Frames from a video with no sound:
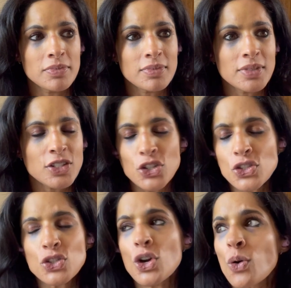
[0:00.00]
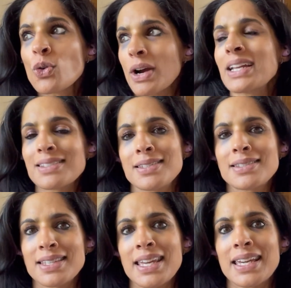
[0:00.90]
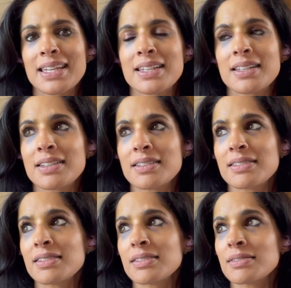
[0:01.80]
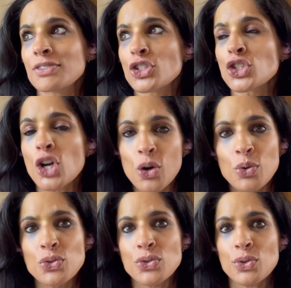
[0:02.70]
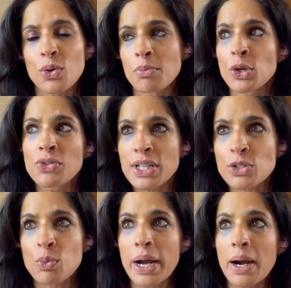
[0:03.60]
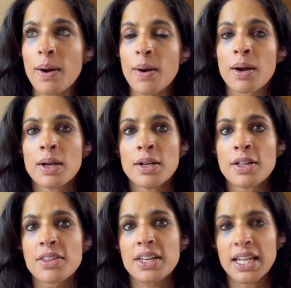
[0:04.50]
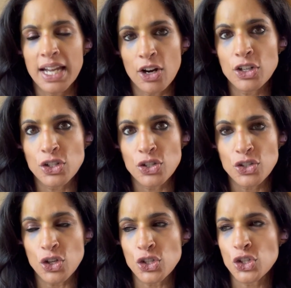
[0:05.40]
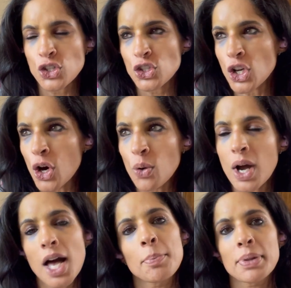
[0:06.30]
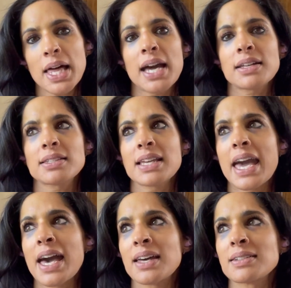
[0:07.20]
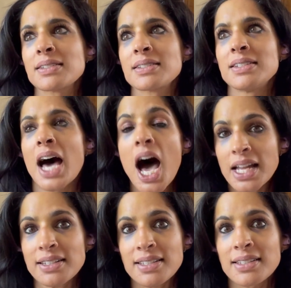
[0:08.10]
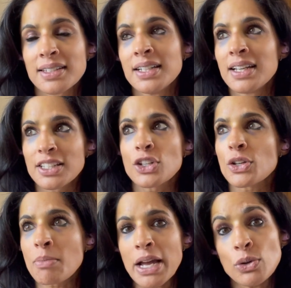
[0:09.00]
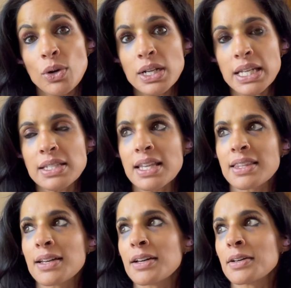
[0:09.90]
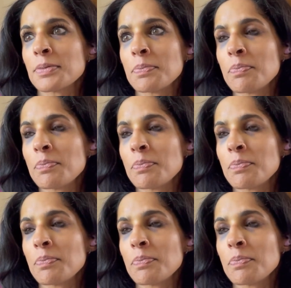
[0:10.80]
It's just so great to see shows or movies where the characters are so complex and not, they're minorities, and they're